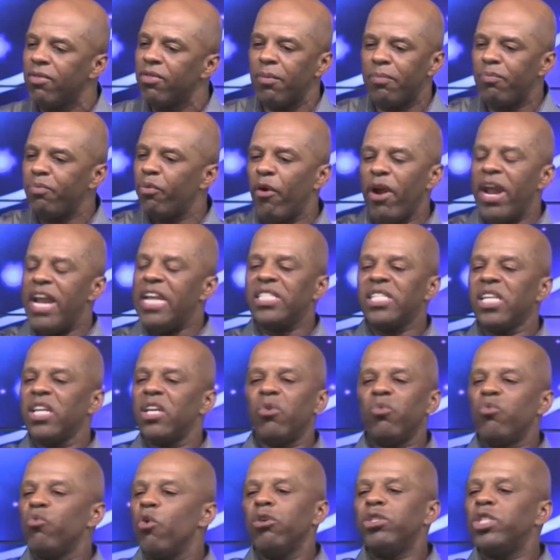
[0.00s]
the praising
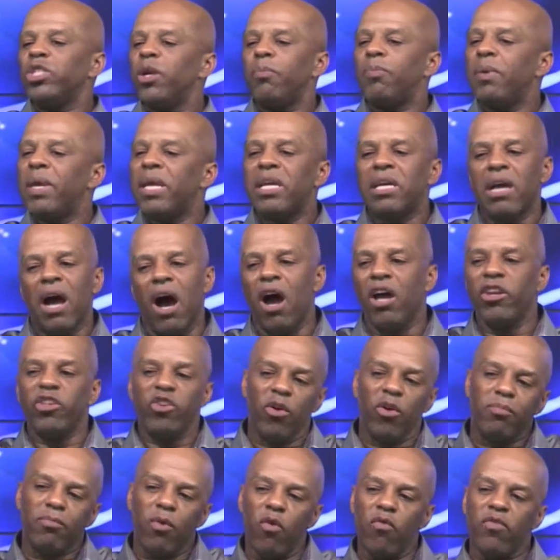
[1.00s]
and worshiping God,
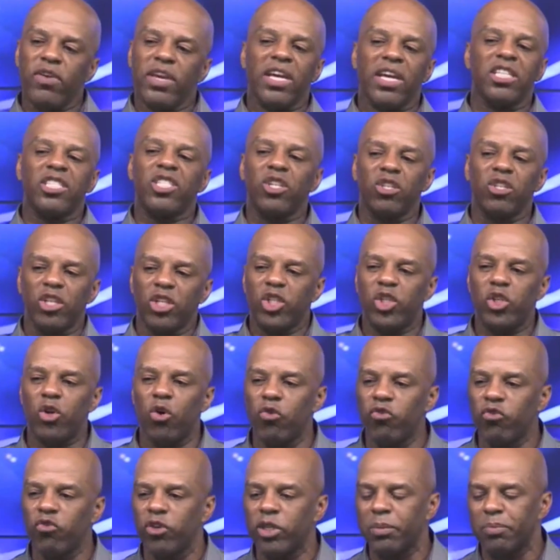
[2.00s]
you're moving into the
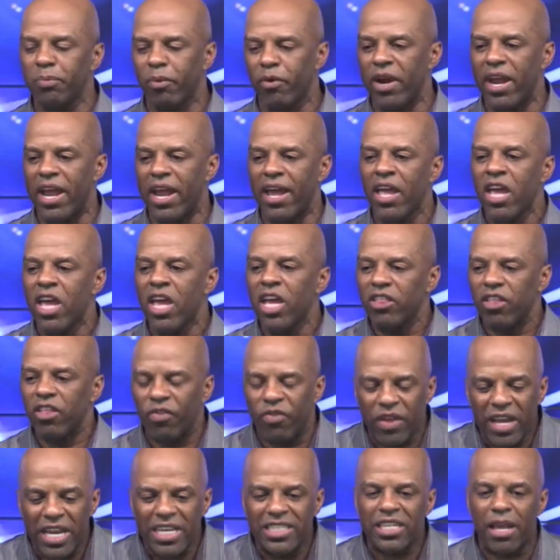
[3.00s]
children's bread, the
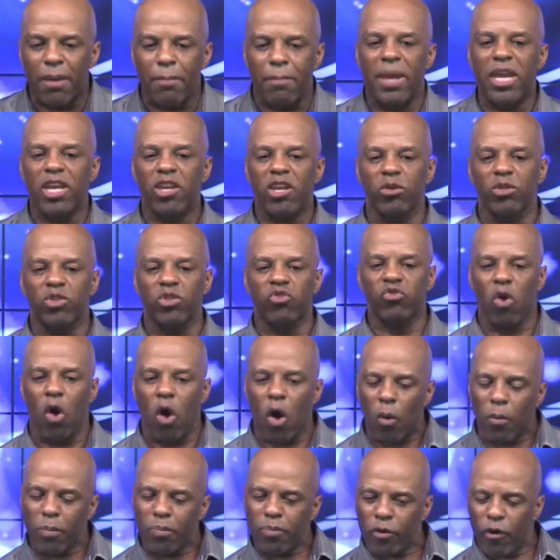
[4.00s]
things that make you
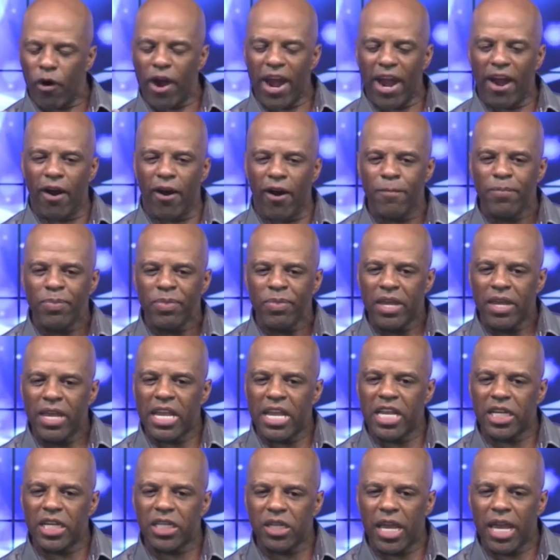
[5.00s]
strong. Prayer
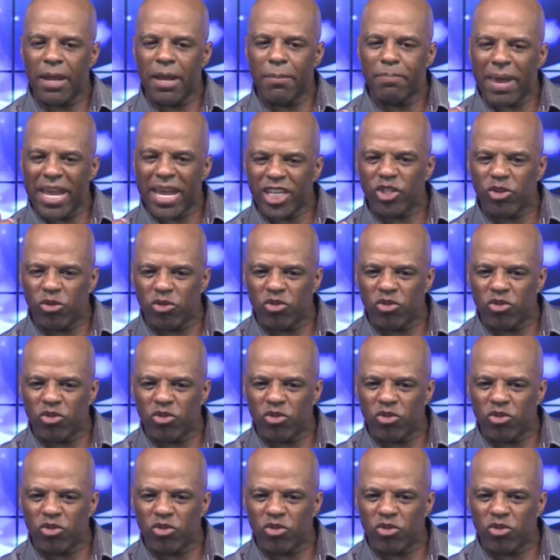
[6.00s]
is, it makes you